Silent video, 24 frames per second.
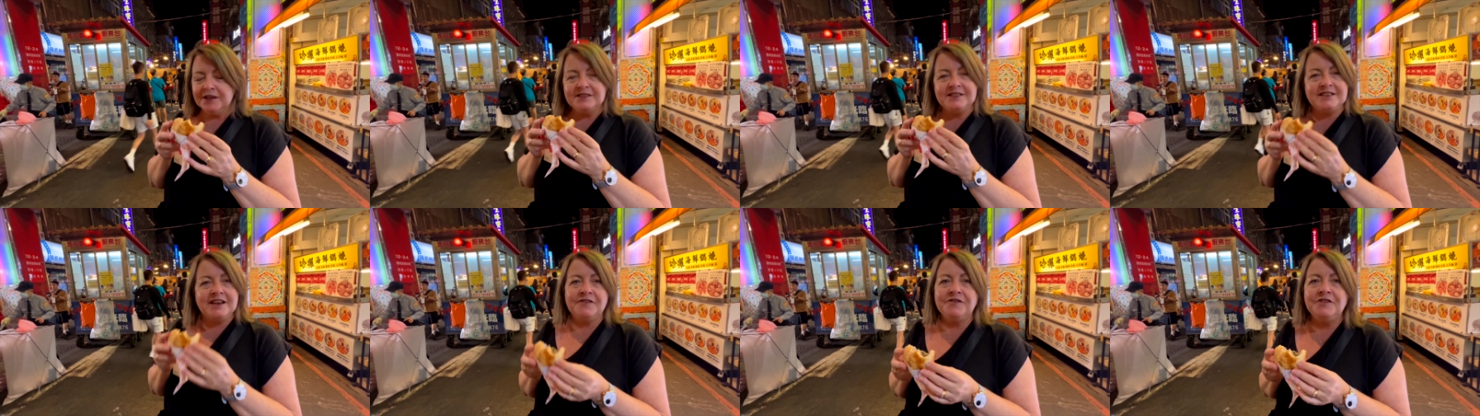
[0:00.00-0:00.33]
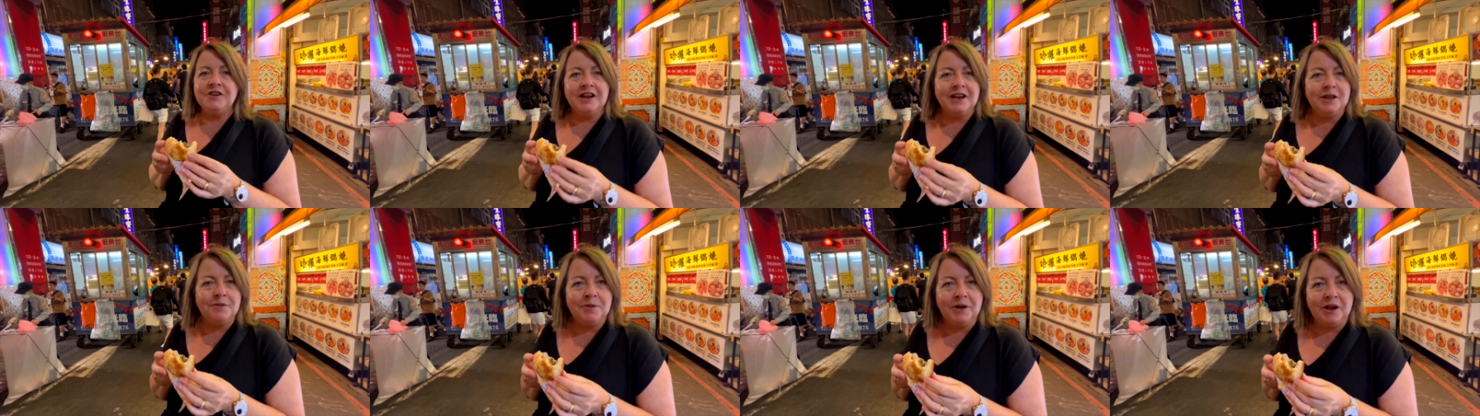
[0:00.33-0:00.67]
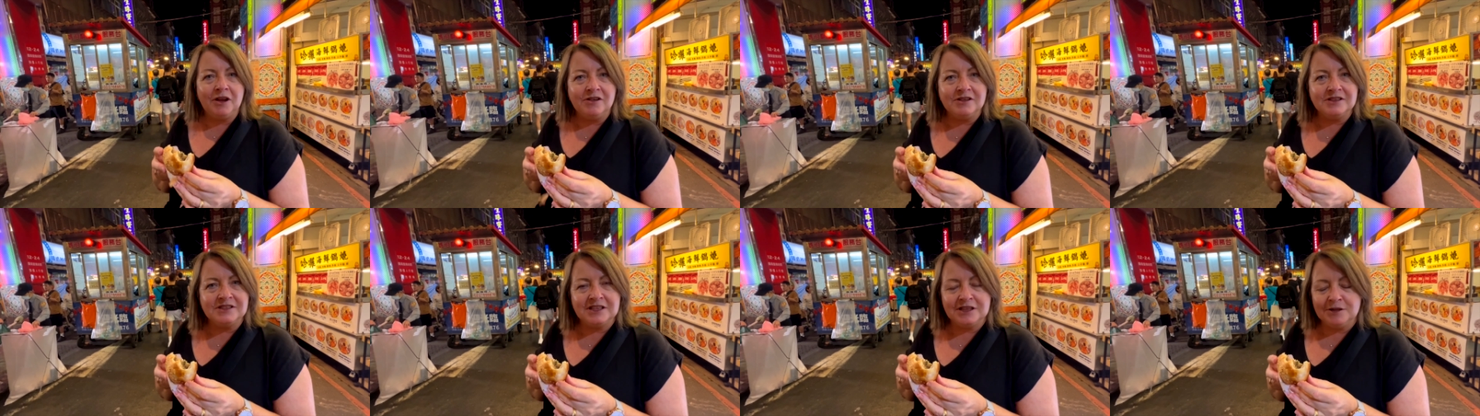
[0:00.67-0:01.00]
Definitely
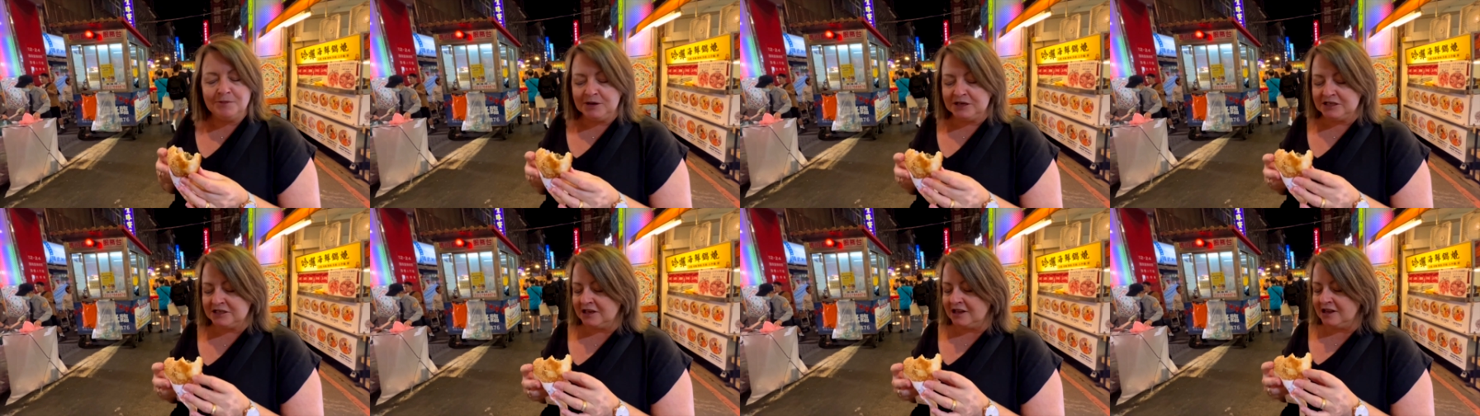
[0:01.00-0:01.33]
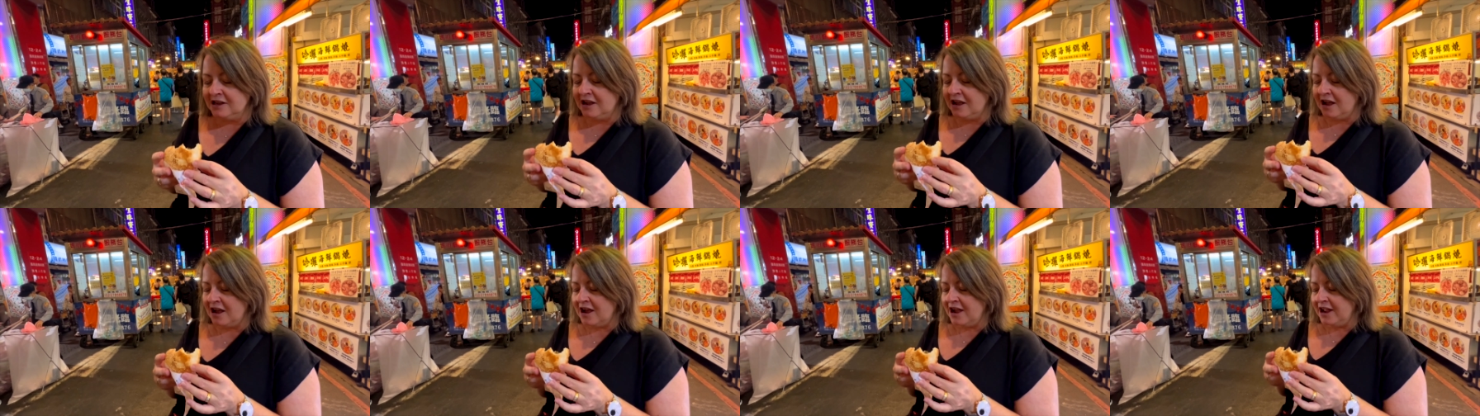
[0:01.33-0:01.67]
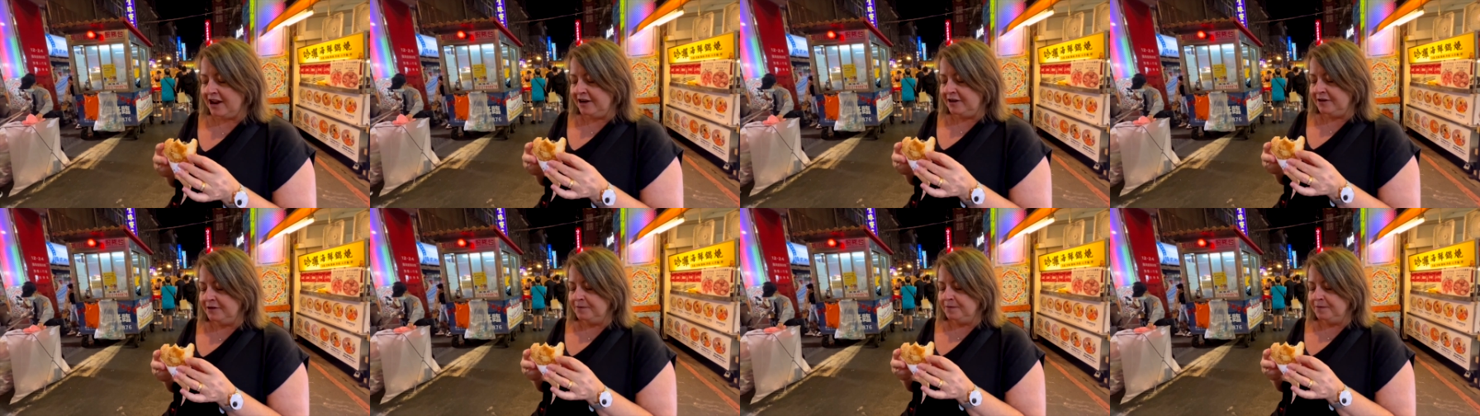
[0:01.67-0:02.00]
belongs in the Michelin Guide.